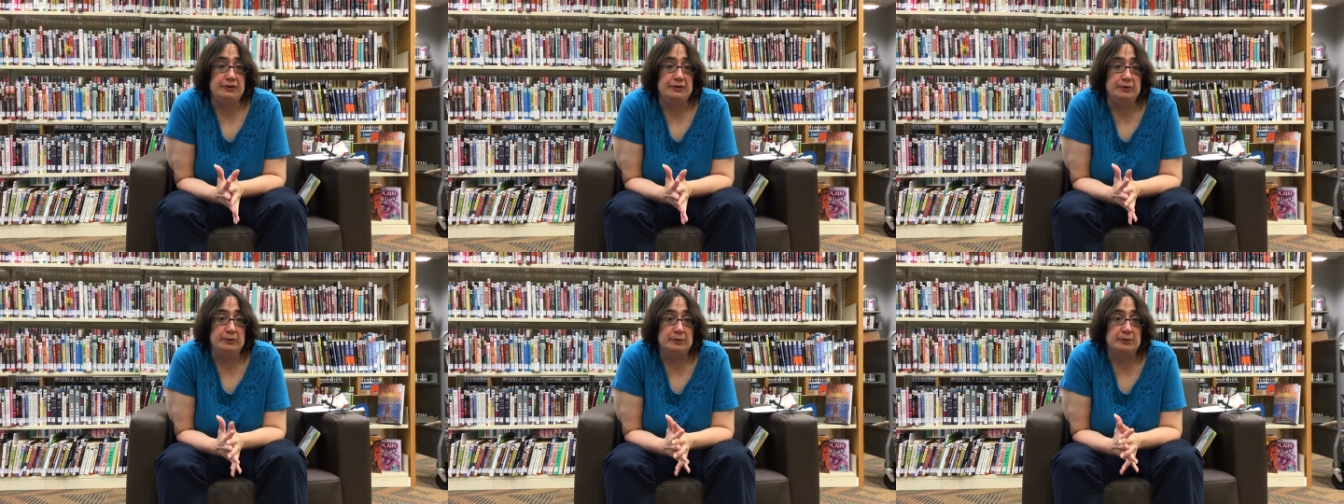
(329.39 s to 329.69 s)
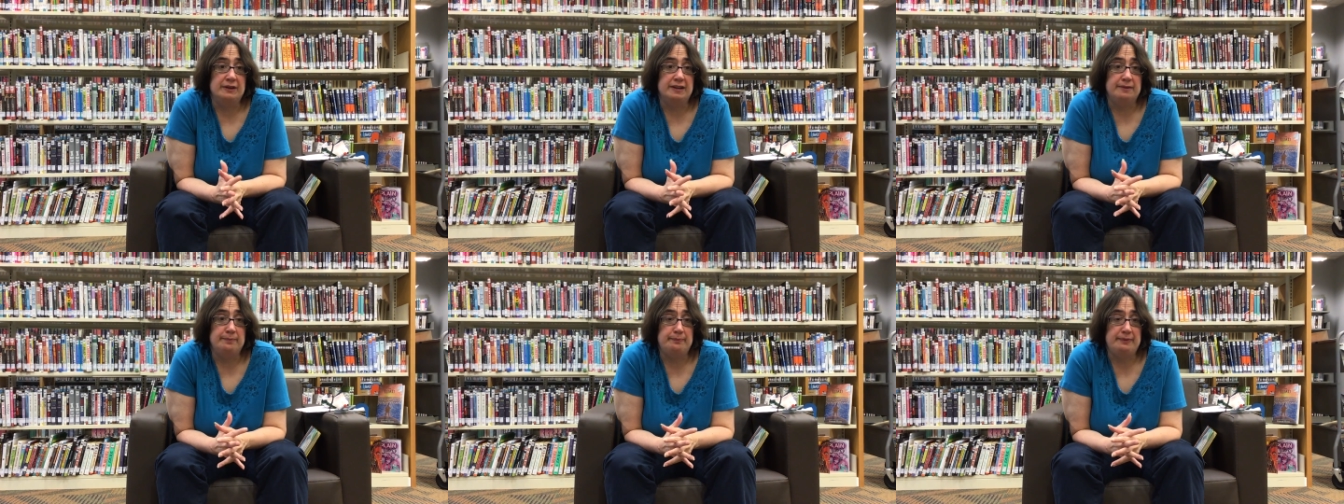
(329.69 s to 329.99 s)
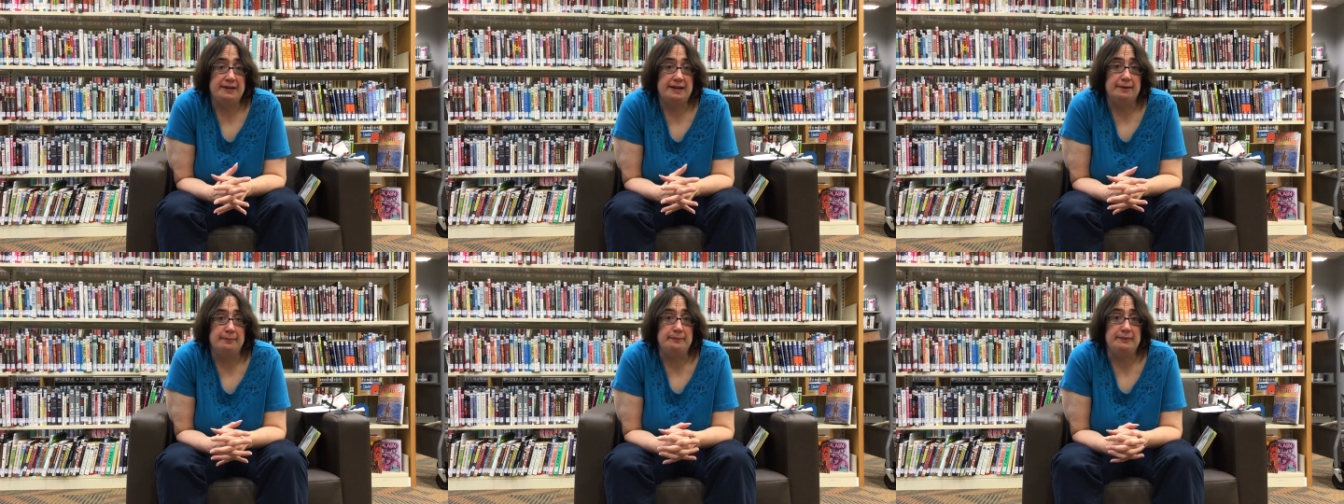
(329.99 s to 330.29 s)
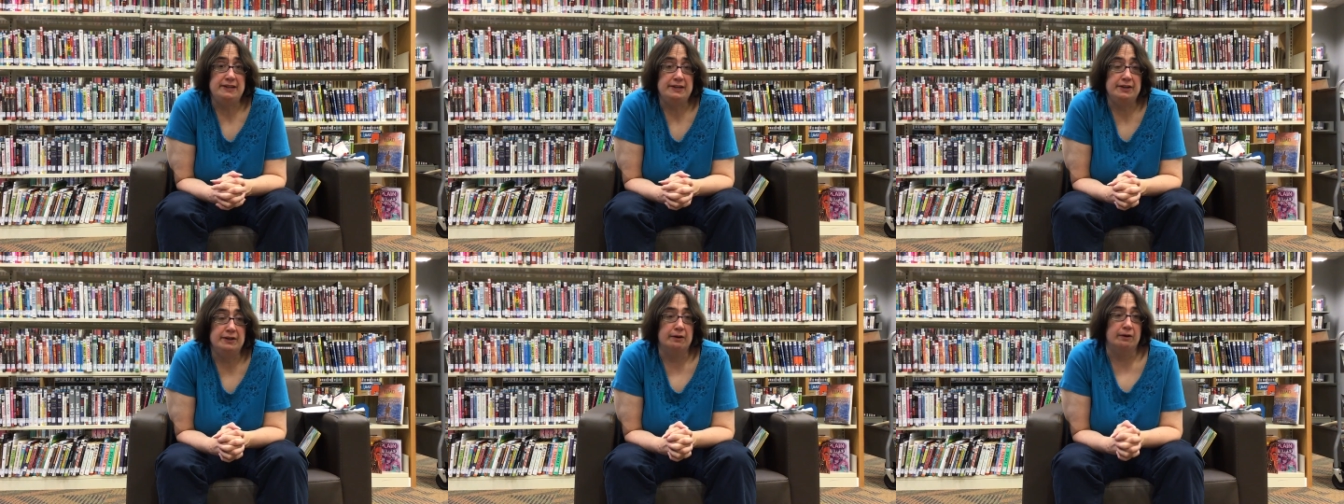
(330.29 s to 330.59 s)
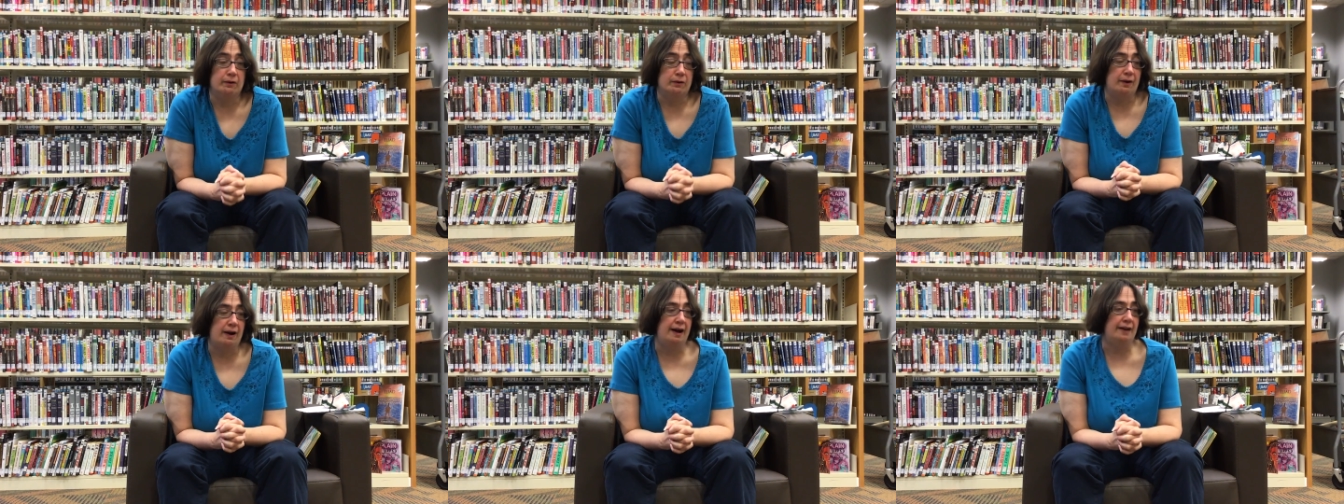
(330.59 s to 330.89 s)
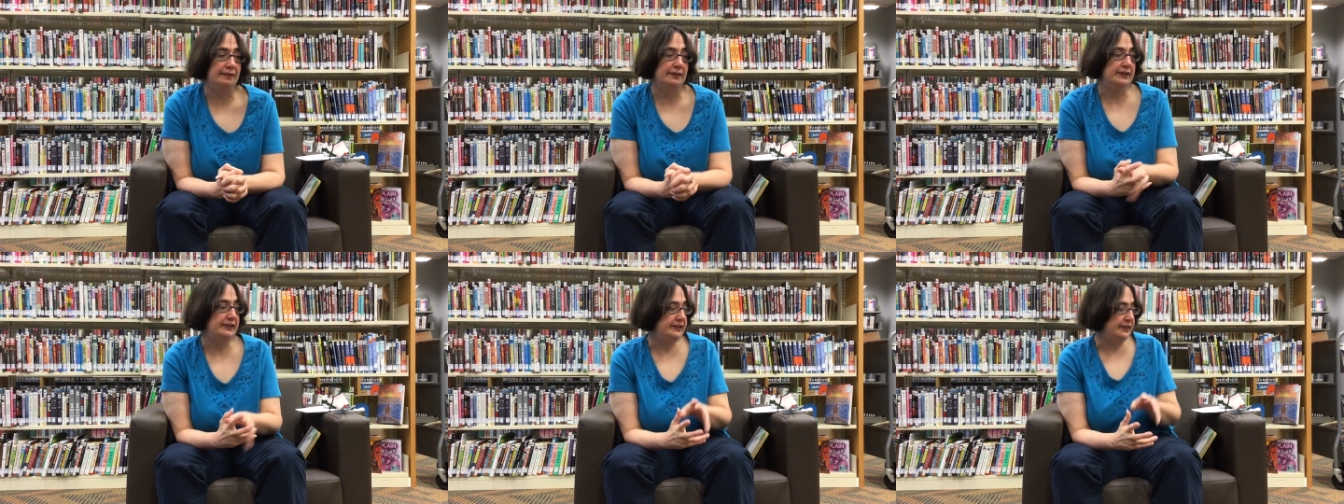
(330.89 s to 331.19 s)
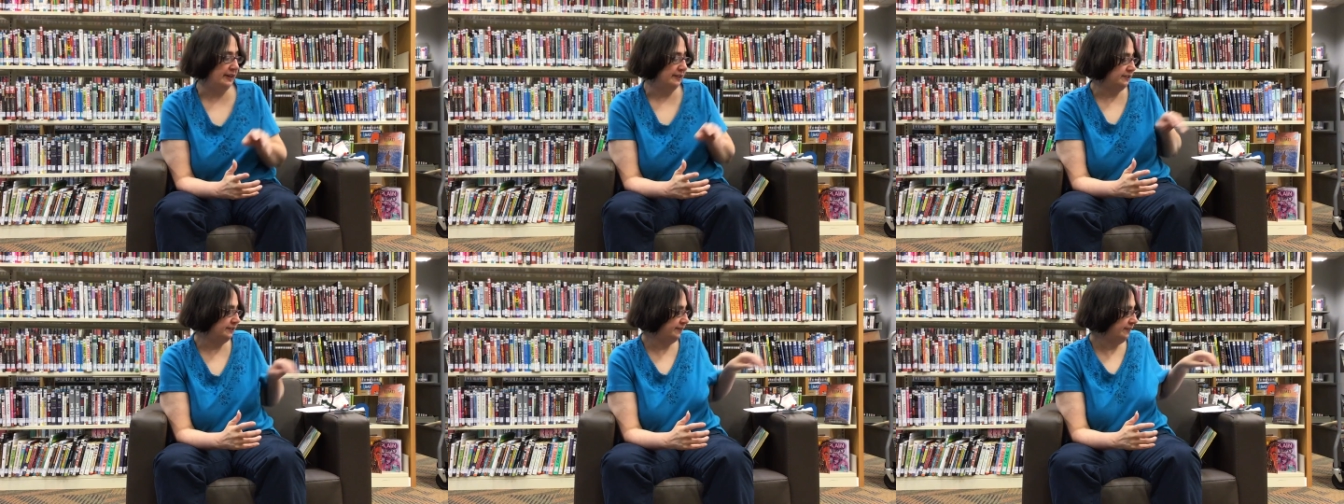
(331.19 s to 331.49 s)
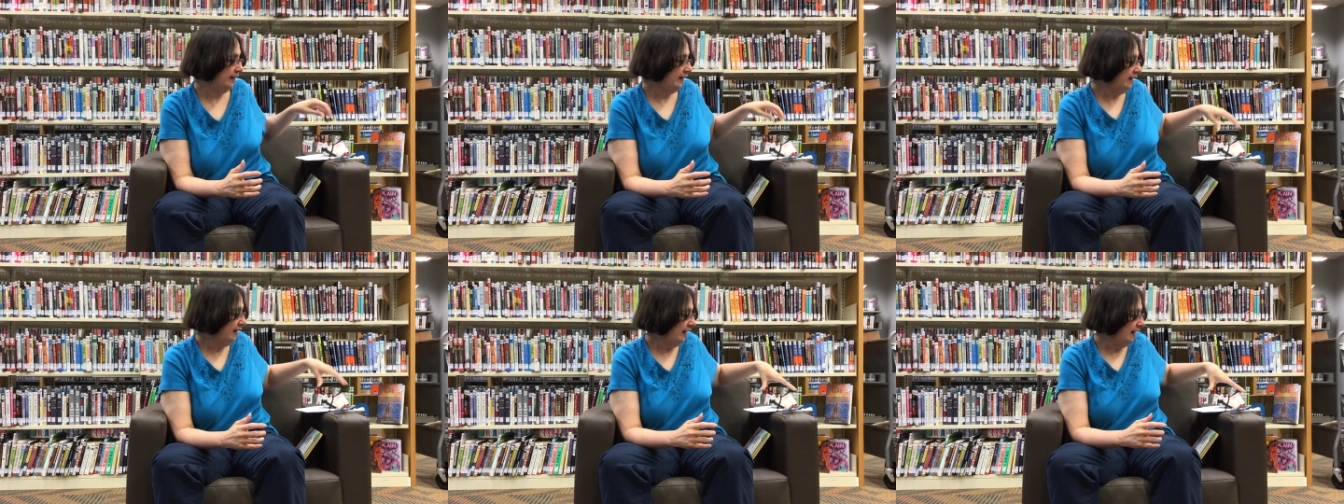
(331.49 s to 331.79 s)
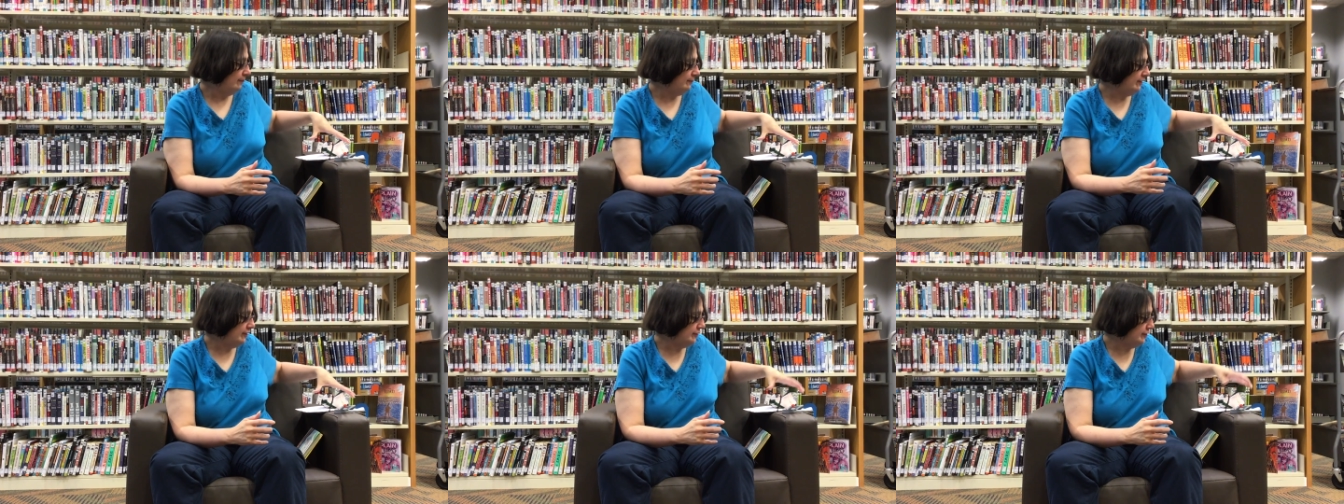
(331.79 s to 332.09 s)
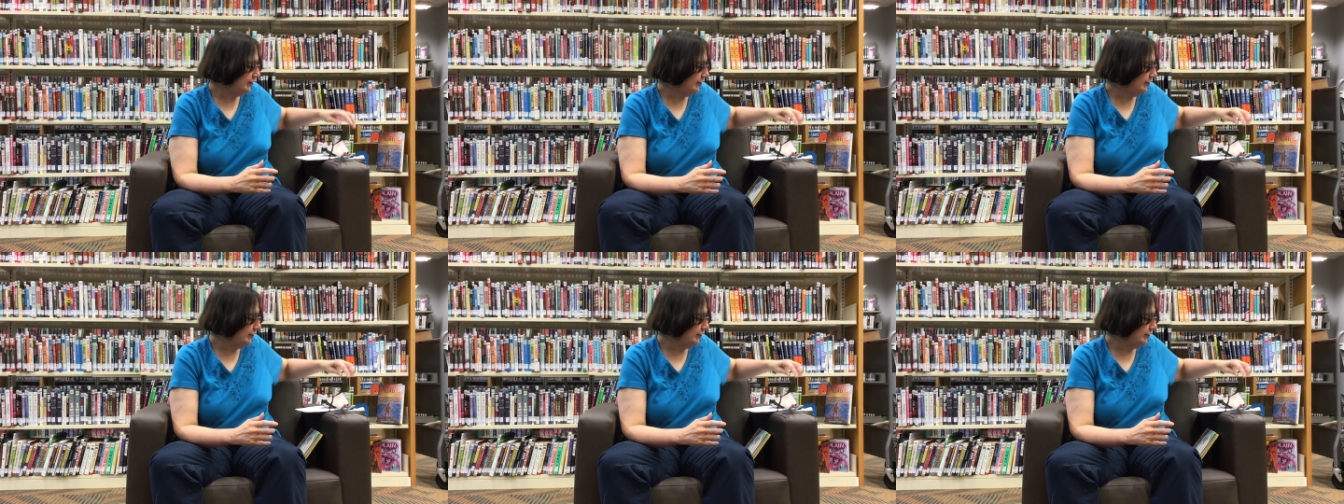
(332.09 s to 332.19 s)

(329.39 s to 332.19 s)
you can be a meteorologist. I'm going to